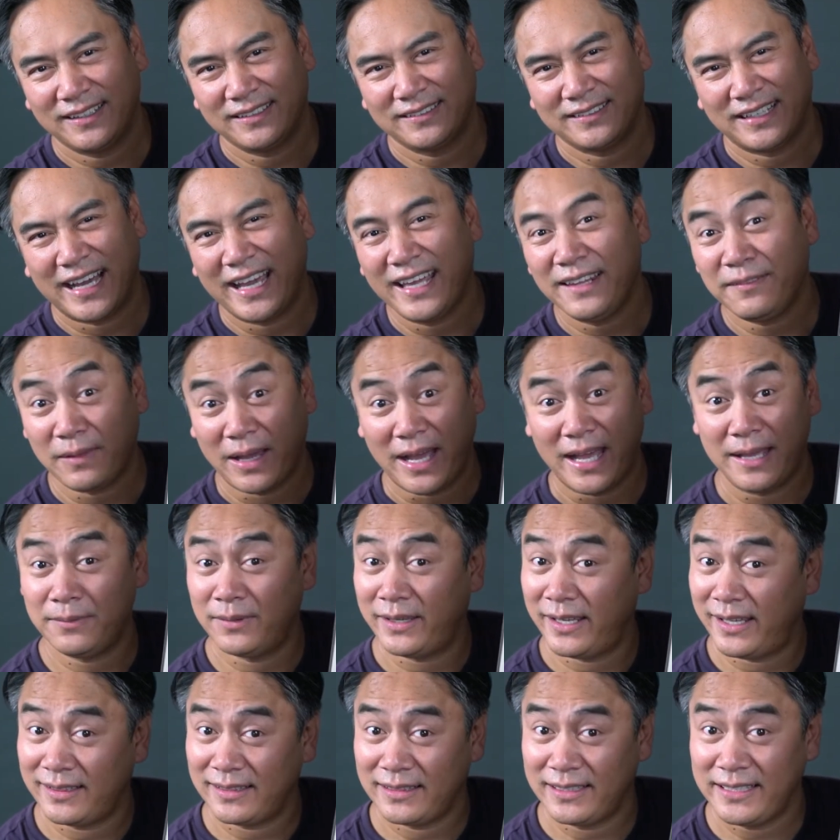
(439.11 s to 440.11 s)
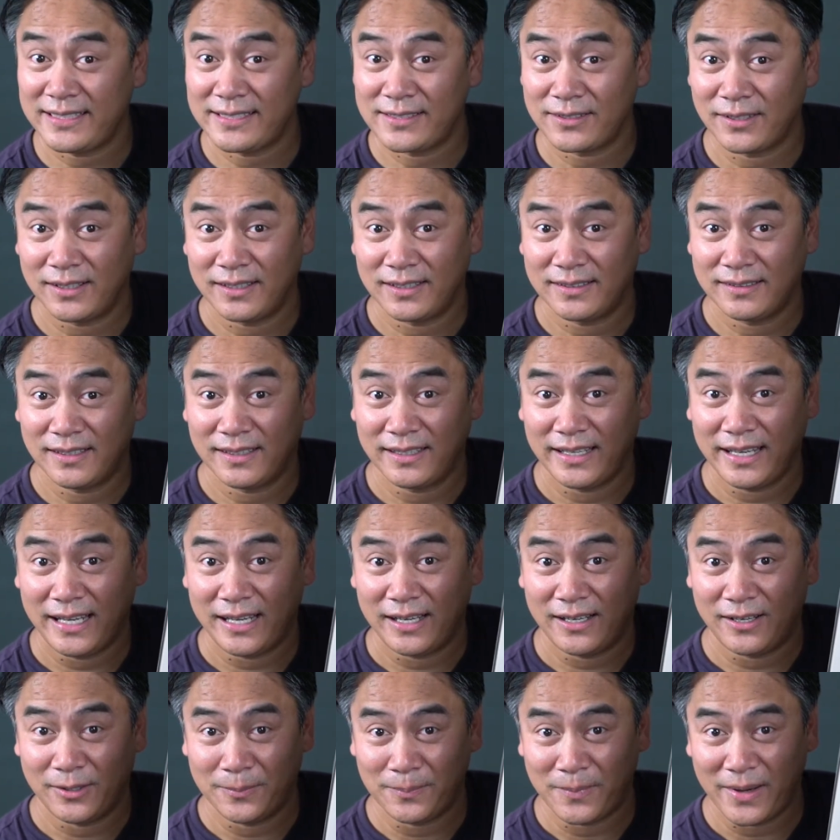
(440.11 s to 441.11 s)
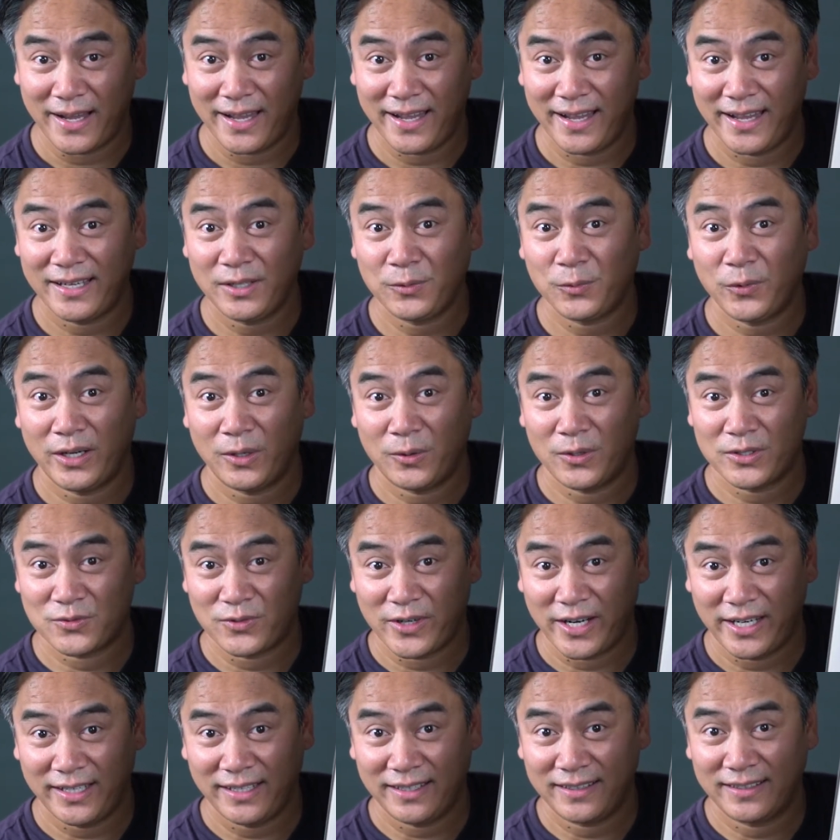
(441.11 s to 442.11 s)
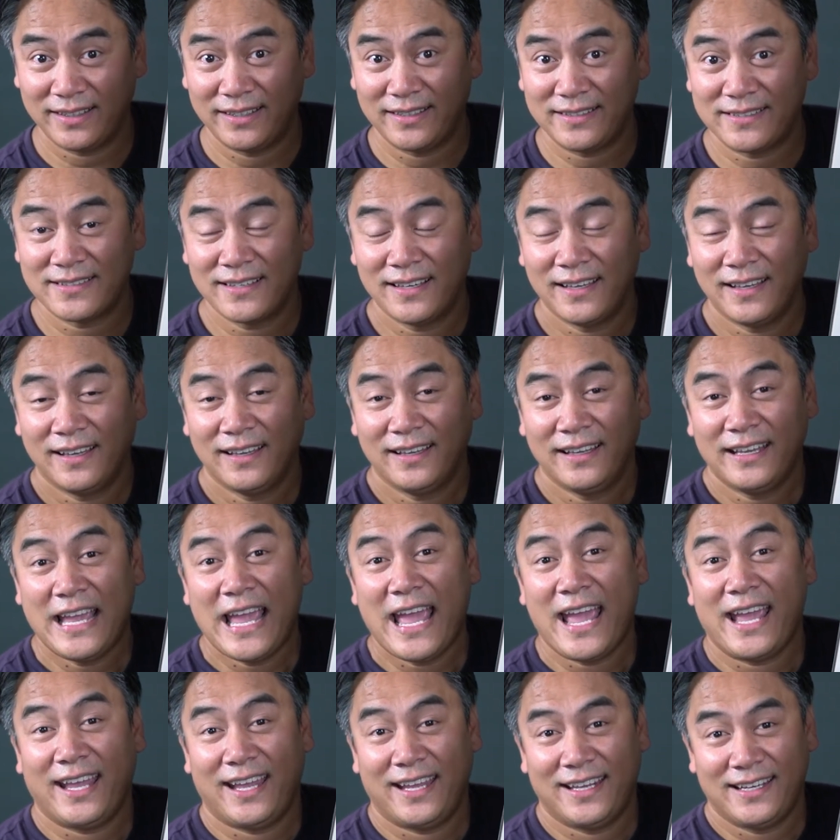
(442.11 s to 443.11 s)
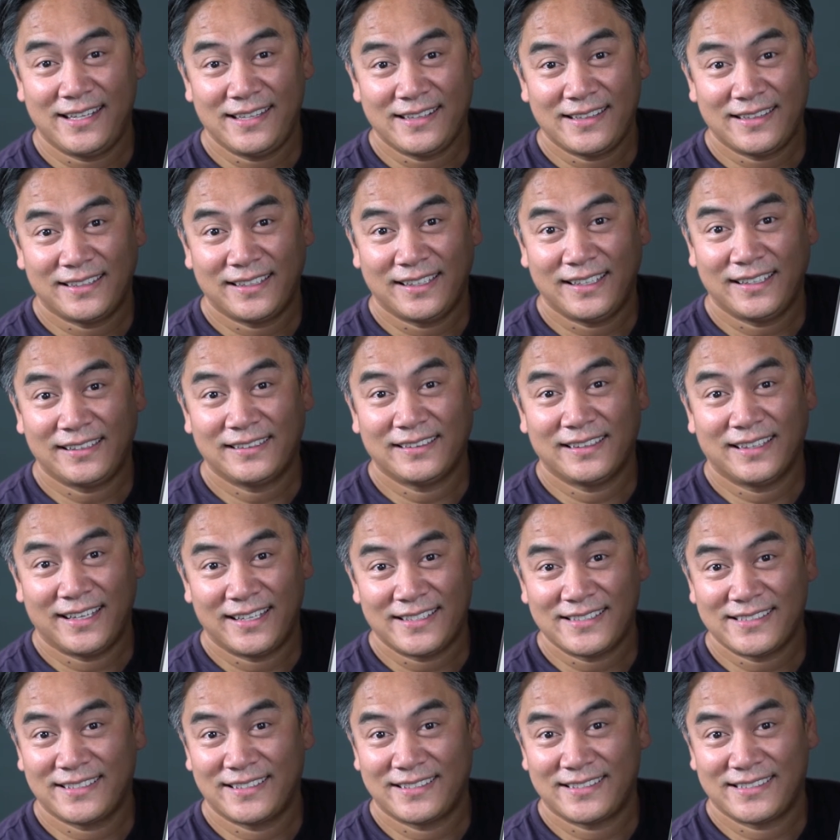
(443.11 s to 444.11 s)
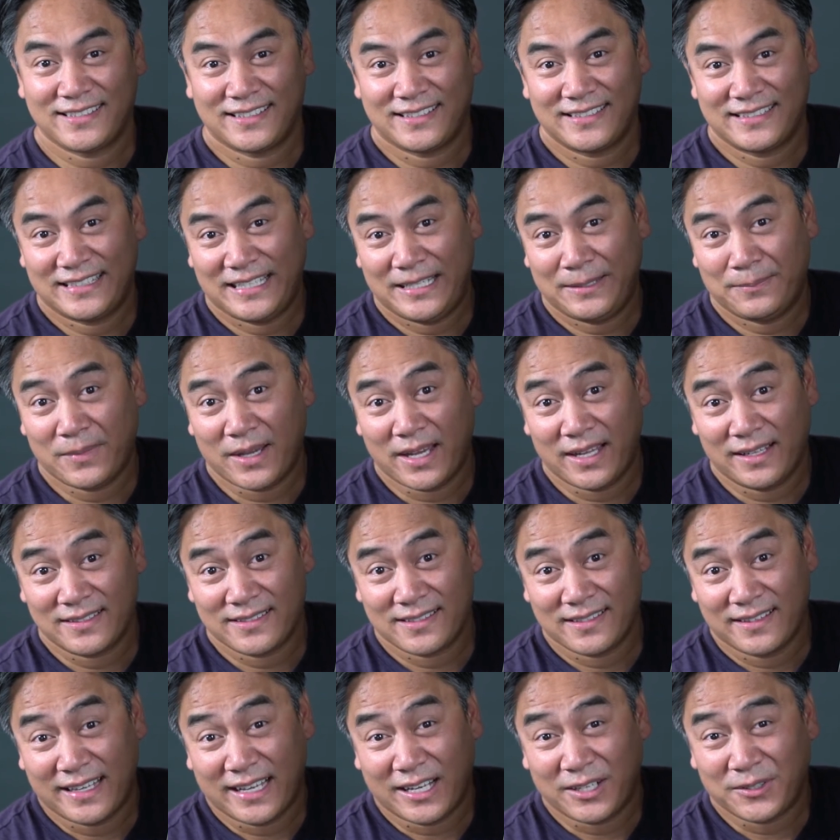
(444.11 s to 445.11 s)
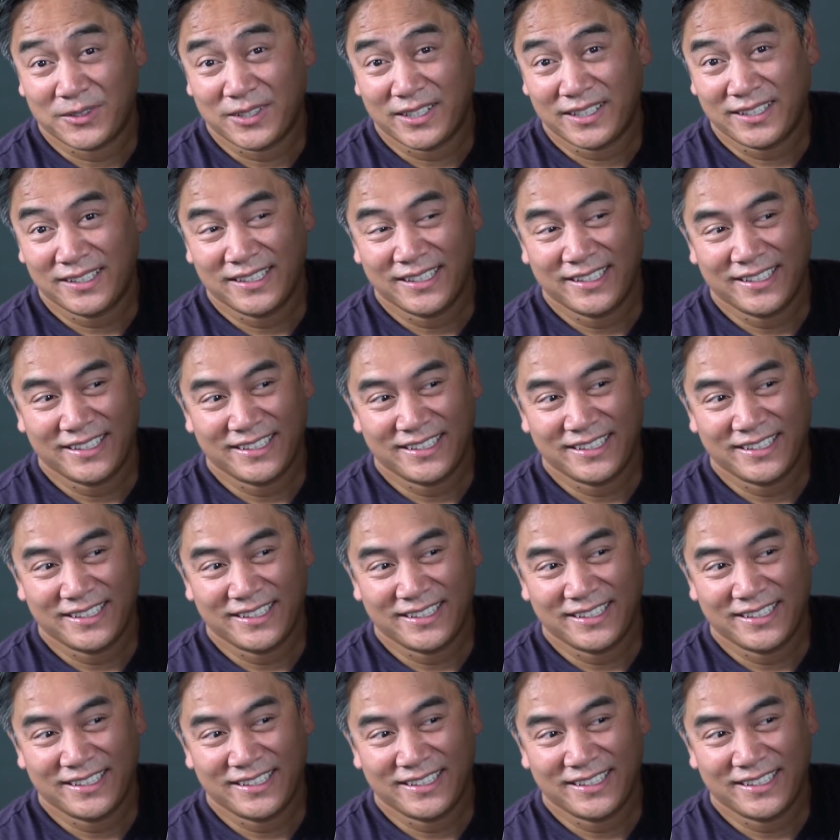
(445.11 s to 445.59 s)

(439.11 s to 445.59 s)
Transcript: I at least on my end when I was writing this, anything less than 16 miles an hour,